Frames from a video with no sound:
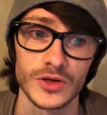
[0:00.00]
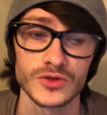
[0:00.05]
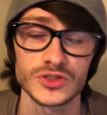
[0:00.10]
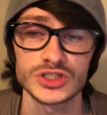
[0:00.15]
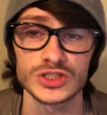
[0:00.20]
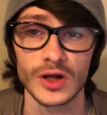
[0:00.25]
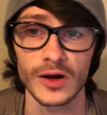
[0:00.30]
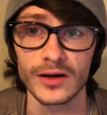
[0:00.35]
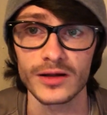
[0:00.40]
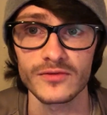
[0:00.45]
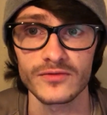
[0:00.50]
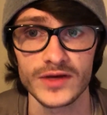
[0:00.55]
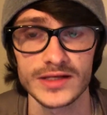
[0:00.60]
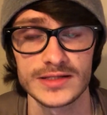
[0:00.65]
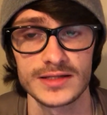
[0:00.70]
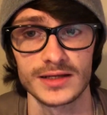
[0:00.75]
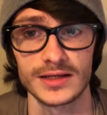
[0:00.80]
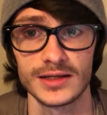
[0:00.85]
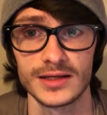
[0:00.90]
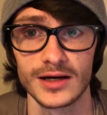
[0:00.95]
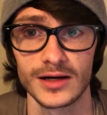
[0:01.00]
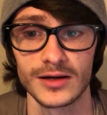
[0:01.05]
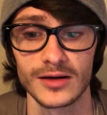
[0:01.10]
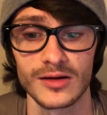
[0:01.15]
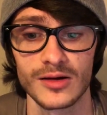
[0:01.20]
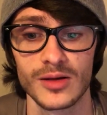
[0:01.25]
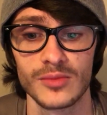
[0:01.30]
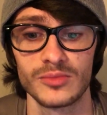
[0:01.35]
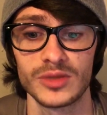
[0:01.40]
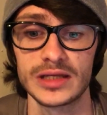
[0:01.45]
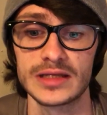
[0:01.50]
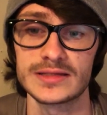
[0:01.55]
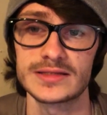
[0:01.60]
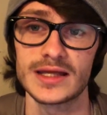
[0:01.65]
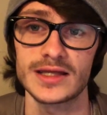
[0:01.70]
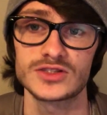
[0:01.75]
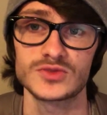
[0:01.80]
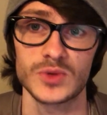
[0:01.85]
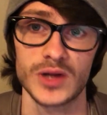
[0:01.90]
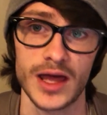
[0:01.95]
start investing young, because
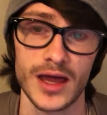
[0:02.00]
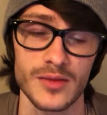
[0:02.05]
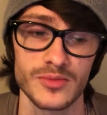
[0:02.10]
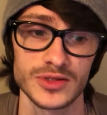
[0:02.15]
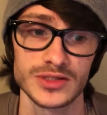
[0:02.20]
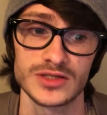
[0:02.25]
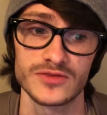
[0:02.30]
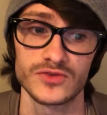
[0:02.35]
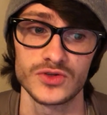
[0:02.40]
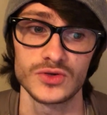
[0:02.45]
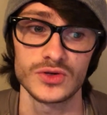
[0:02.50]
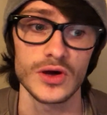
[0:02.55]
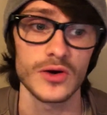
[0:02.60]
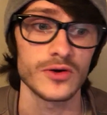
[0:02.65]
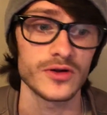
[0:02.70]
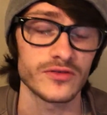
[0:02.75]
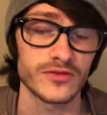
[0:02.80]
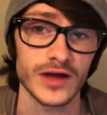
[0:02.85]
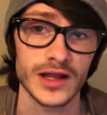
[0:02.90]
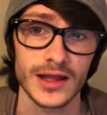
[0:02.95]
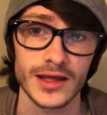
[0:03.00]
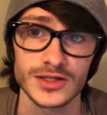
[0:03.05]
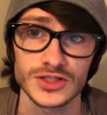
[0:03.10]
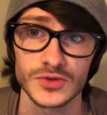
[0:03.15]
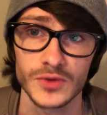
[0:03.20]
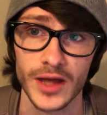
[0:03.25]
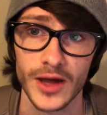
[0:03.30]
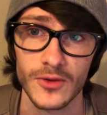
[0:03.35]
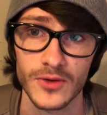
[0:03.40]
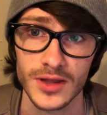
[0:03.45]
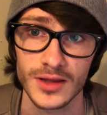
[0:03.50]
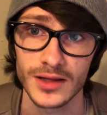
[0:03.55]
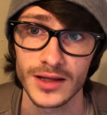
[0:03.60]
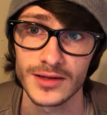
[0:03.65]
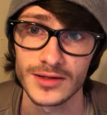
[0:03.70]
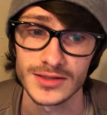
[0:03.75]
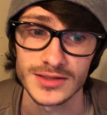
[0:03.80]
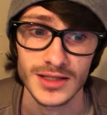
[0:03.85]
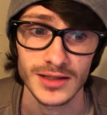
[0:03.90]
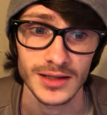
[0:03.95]
that's what happens. If you go to financial
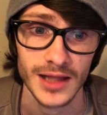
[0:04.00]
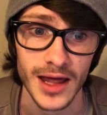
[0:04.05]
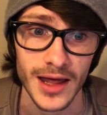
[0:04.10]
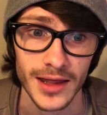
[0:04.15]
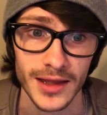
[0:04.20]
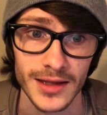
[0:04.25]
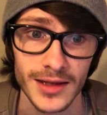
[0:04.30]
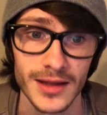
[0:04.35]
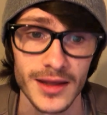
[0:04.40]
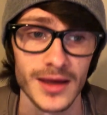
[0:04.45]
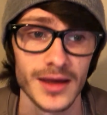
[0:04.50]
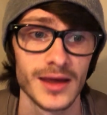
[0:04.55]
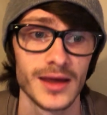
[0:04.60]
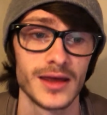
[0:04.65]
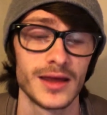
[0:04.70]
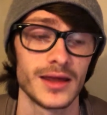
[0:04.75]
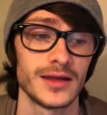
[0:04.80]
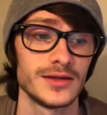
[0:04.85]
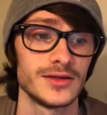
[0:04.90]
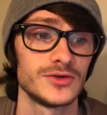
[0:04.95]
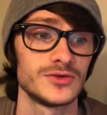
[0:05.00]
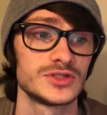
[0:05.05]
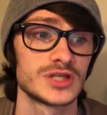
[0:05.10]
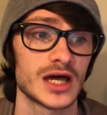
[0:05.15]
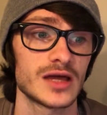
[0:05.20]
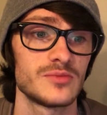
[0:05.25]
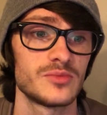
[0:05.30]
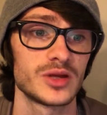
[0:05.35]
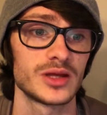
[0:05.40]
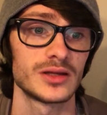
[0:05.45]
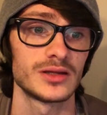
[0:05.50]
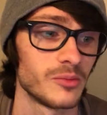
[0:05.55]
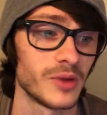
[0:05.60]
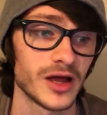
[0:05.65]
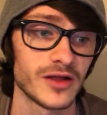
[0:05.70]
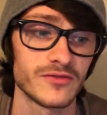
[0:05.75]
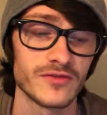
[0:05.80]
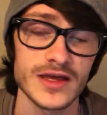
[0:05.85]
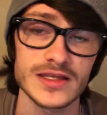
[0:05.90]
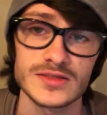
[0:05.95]
calculators online and you type in, my
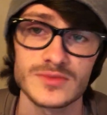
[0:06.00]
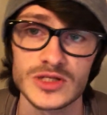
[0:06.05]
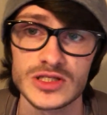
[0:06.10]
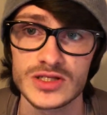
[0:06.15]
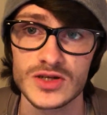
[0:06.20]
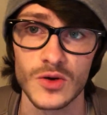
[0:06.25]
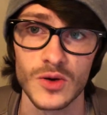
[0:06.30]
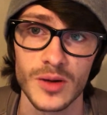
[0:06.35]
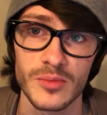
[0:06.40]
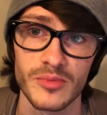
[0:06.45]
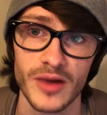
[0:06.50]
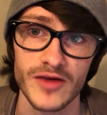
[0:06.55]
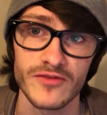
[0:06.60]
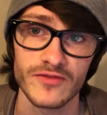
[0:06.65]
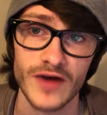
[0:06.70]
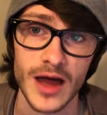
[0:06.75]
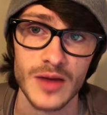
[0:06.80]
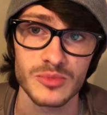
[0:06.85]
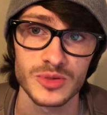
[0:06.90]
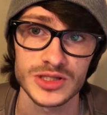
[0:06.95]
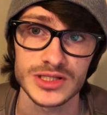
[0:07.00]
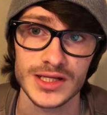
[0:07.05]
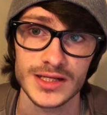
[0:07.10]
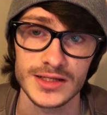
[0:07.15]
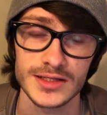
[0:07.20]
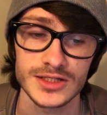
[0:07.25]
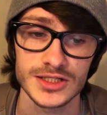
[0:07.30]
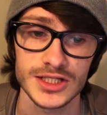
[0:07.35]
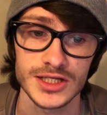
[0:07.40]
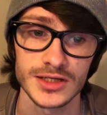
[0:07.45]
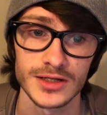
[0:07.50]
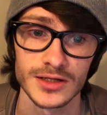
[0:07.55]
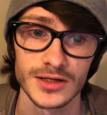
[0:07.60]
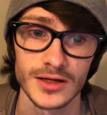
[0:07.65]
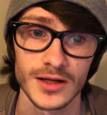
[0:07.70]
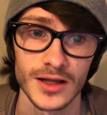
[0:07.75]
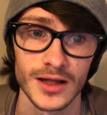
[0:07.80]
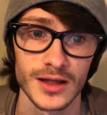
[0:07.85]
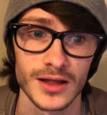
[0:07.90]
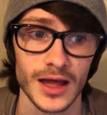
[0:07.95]
investments go up by 5% each
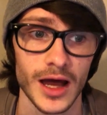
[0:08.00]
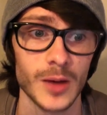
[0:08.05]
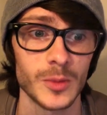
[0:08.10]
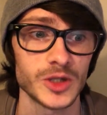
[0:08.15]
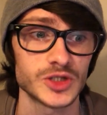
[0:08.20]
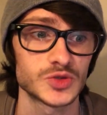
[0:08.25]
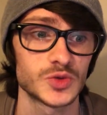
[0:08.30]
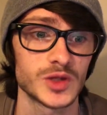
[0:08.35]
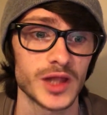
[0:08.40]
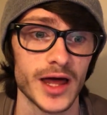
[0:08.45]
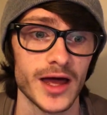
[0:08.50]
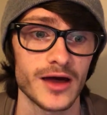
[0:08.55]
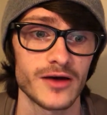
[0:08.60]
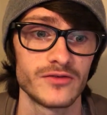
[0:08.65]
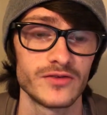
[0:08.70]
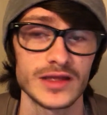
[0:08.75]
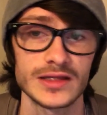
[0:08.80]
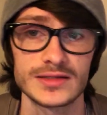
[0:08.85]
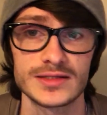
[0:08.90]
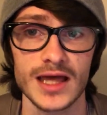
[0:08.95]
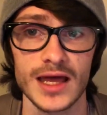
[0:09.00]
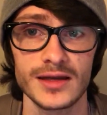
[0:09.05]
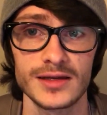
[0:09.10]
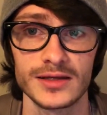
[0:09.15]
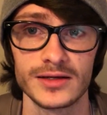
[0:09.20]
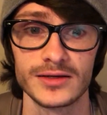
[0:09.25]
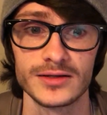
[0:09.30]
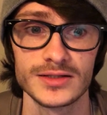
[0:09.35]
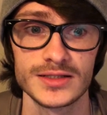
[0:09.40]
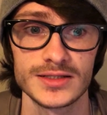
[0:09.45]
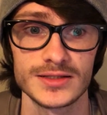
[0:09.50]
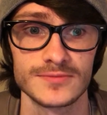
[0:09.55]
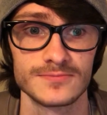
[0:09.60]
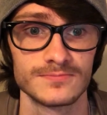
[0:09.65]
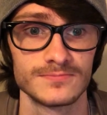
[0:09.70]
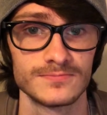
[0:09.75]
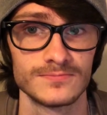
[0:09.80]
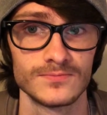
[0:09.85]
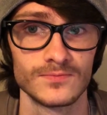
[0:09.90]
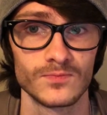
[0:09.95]
year, how much will I have in 10 years?
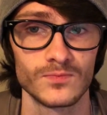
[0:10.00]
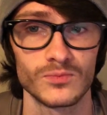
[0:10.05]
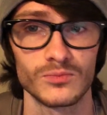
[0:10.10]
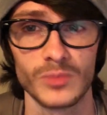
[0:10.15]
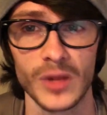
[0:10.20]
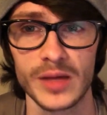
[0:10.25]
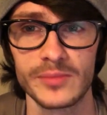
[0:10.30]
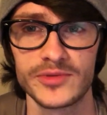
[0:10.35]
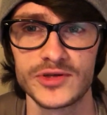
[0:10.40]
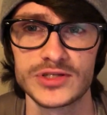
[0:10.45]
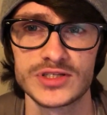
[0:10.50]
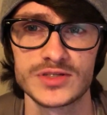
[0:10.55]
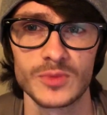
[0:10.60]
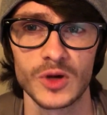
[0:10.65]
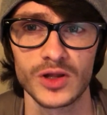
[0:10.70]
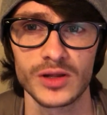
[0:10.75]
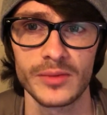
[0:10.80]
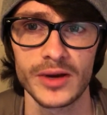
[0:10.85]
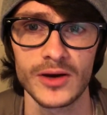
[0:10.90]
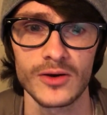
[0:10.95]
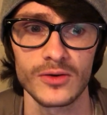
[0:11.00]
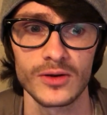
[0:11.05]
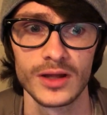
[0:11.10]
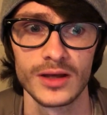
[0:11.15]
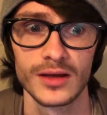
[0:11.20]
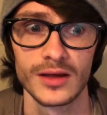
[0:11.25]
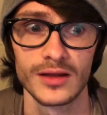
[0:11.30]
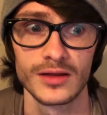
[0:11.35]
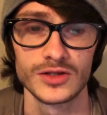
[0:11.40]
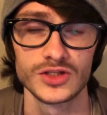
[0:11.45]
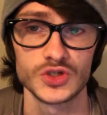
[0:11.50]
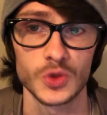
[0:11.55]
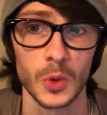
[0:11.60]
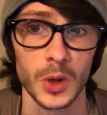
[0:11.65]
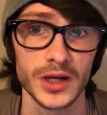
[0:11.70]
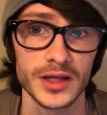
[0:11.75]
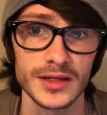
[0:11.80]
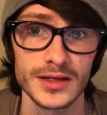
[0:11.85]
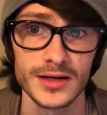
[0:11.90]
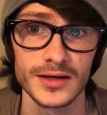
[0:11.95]
Might be a small amount.
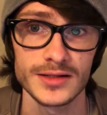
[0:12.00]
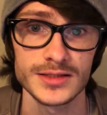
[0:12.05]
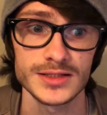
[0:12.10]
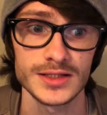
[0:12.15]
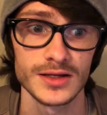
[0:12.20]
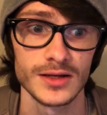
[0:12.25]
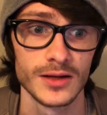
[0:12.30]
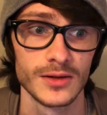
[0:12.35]
20 years,